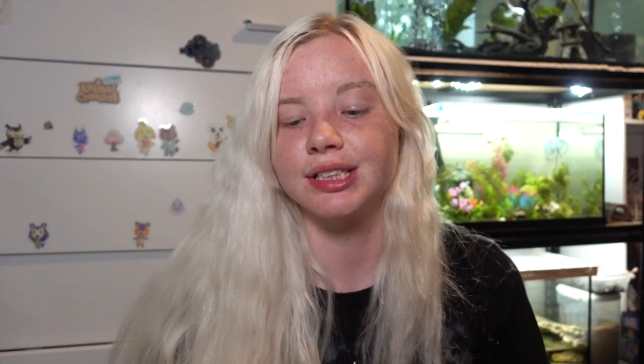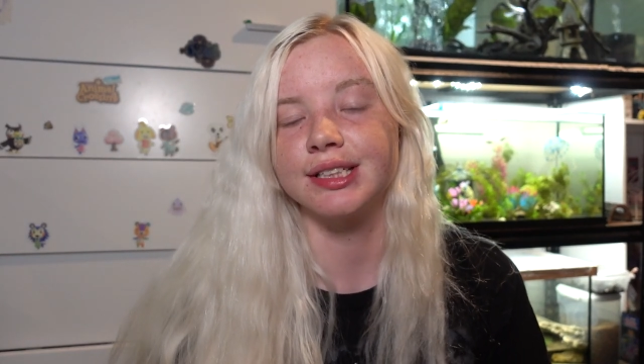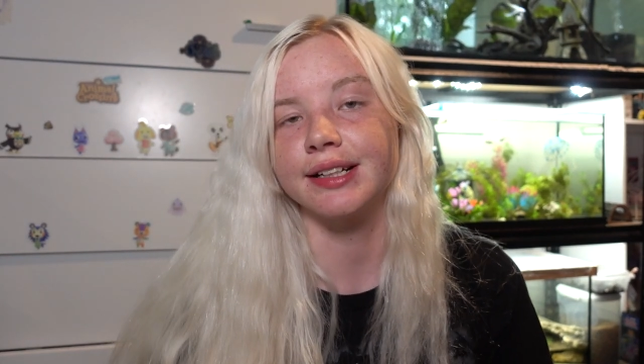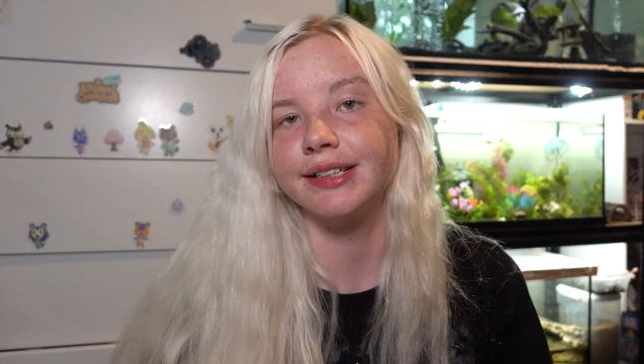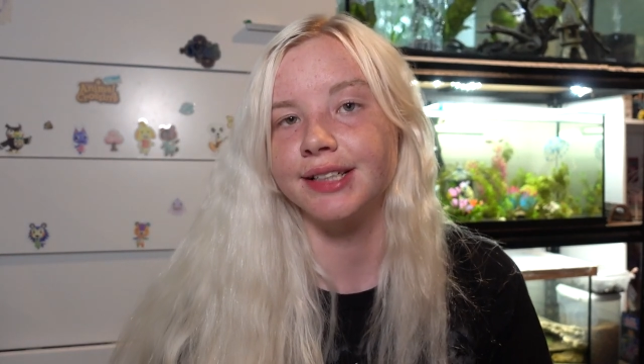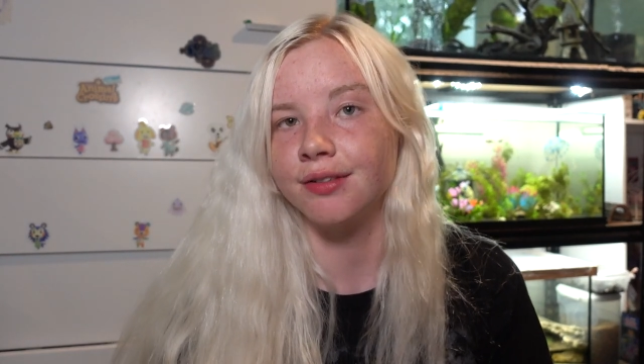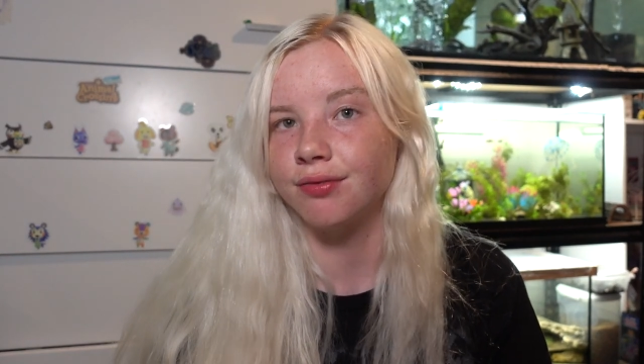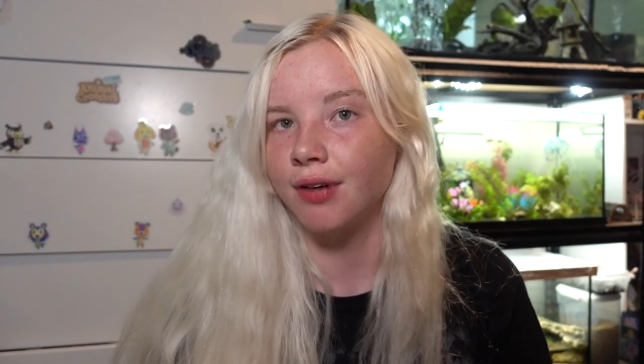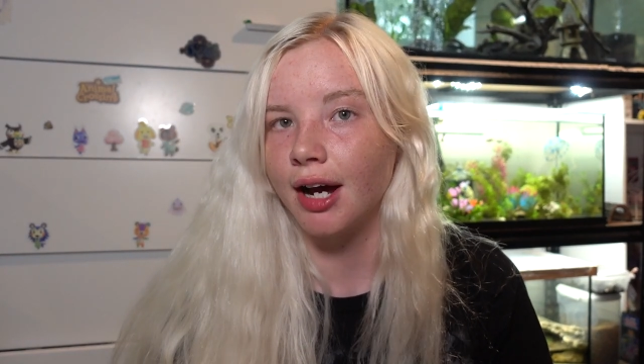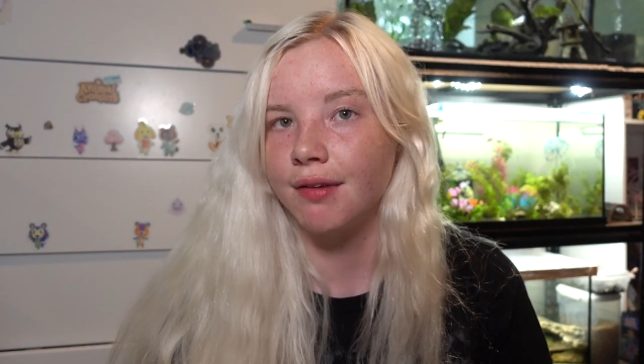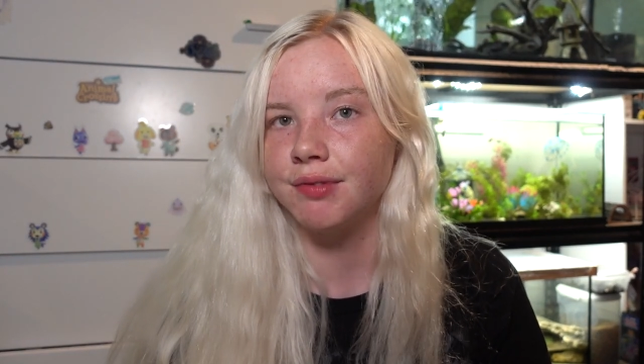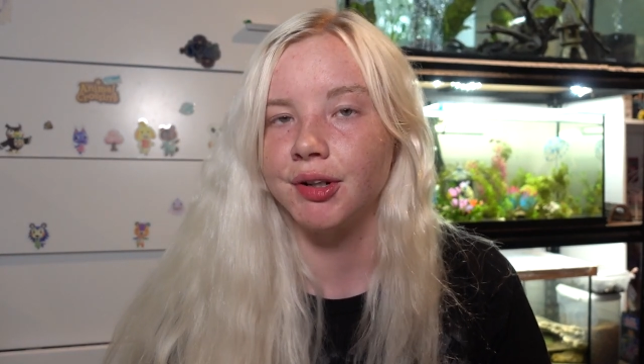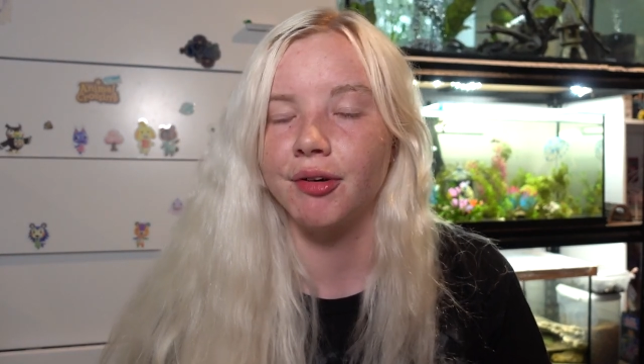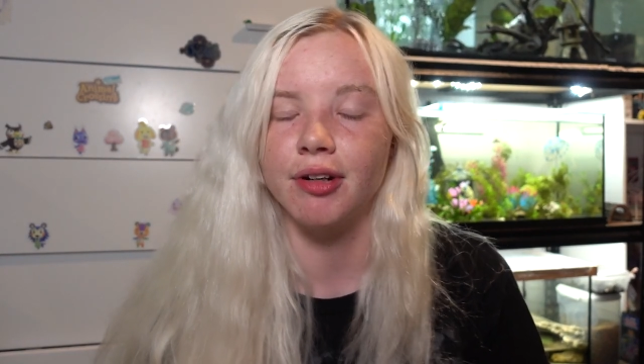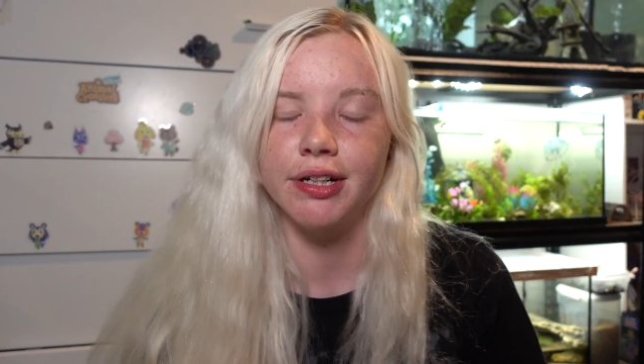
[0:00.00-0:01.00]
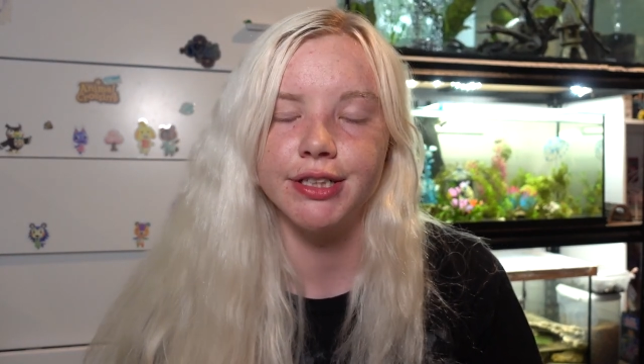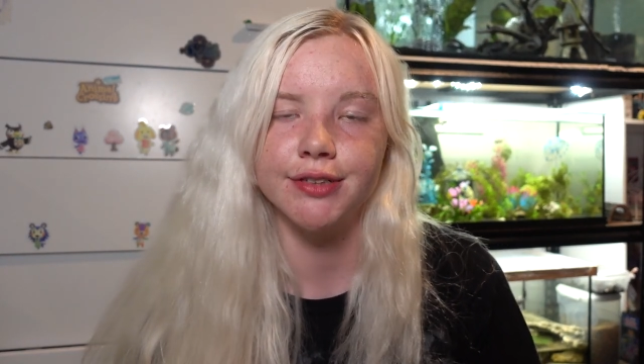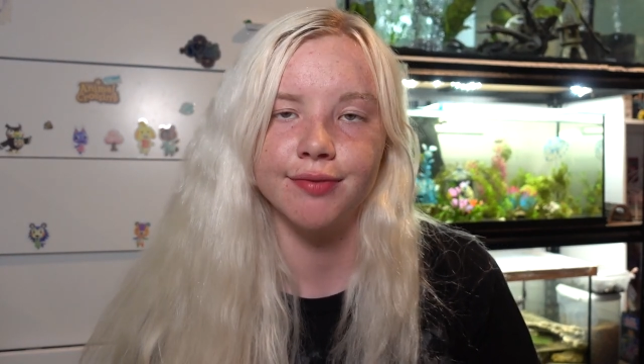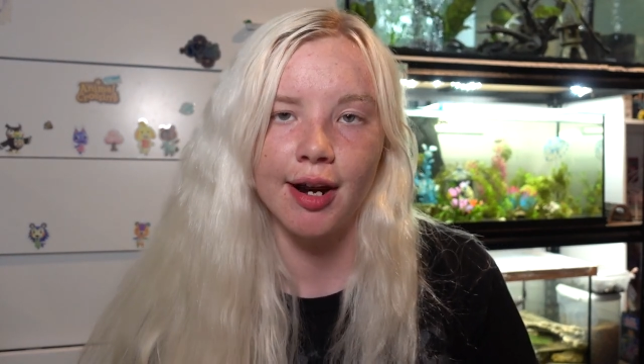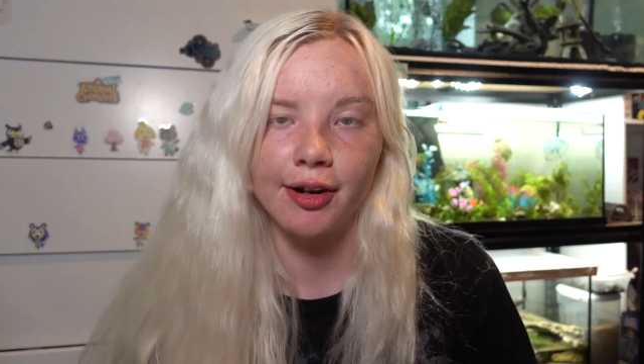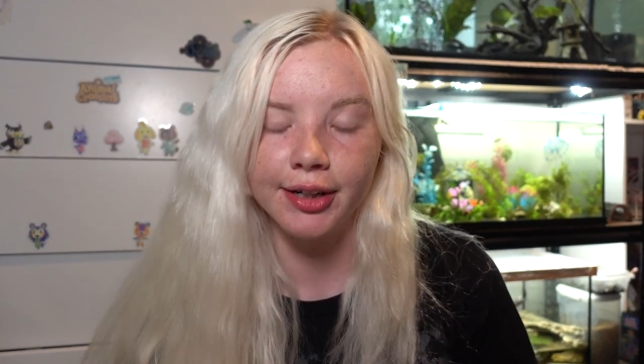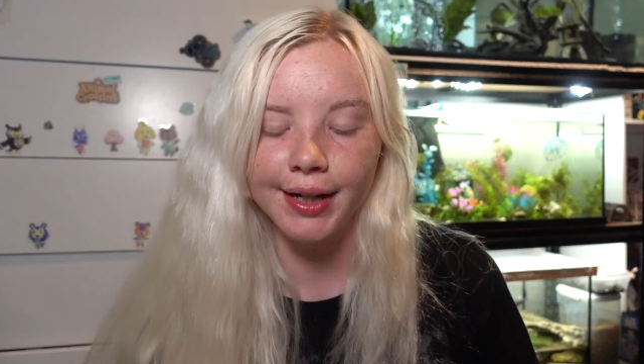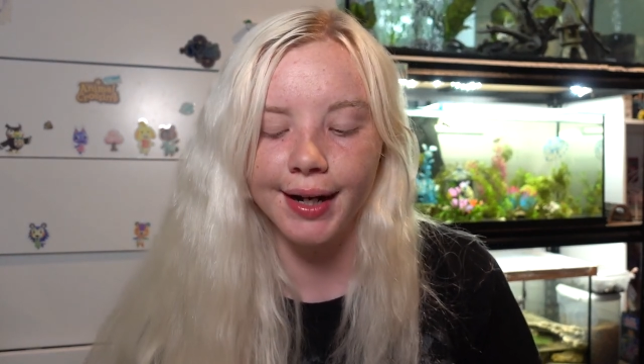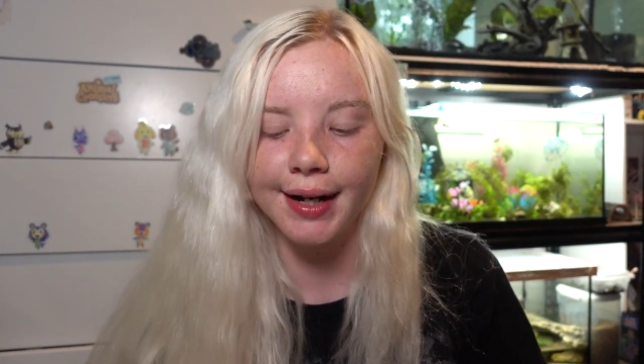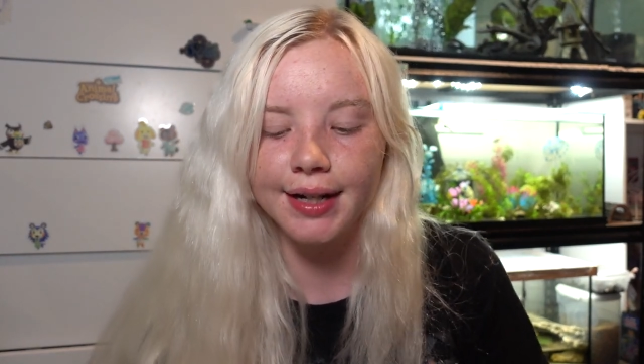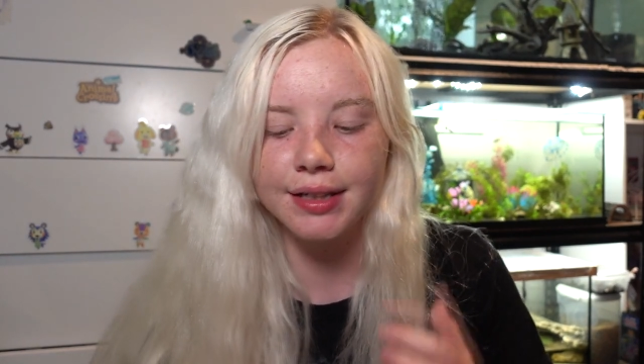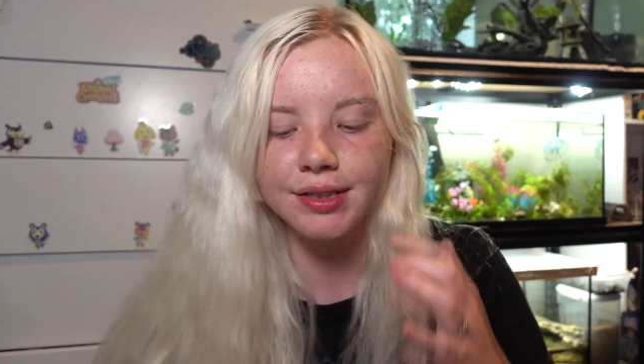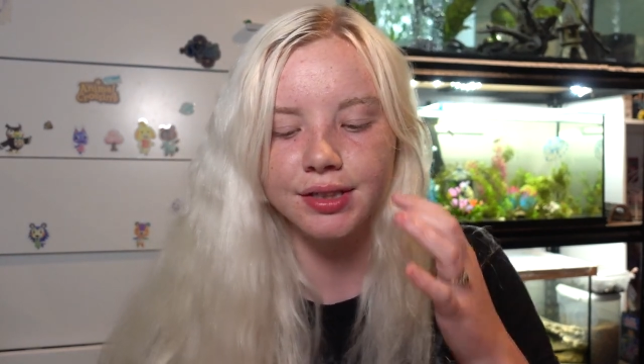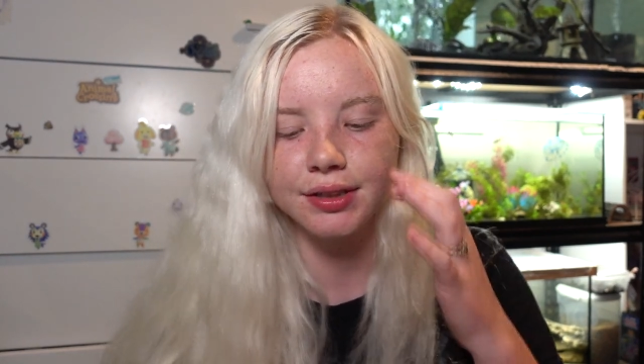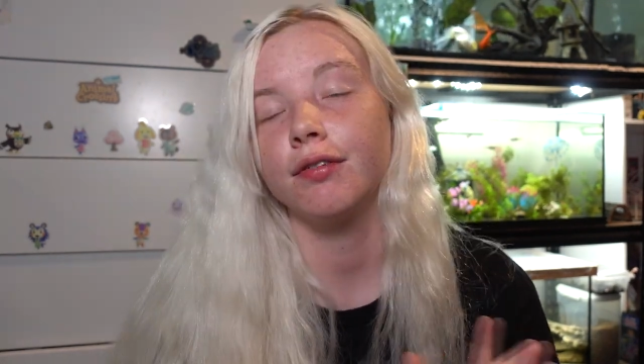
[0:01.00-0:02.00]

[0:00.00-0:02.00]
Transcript: sixty-five degrees Fahrenheit.